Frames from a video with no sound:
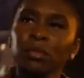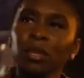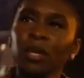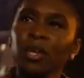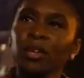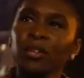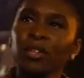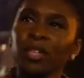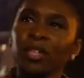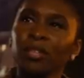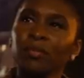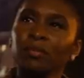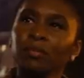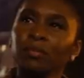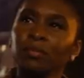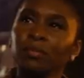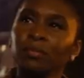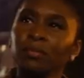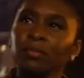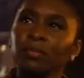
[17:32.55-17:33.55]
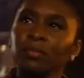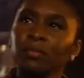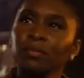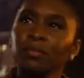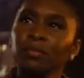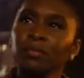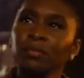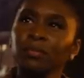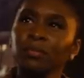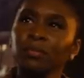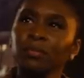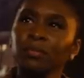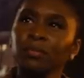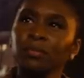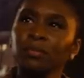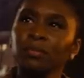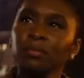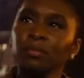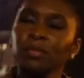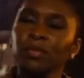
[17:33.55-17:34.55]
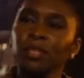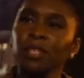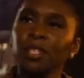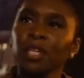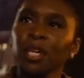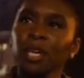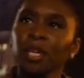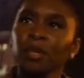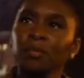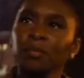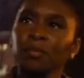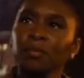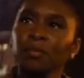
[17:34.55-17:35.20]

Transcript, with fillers: I earned it. Singing.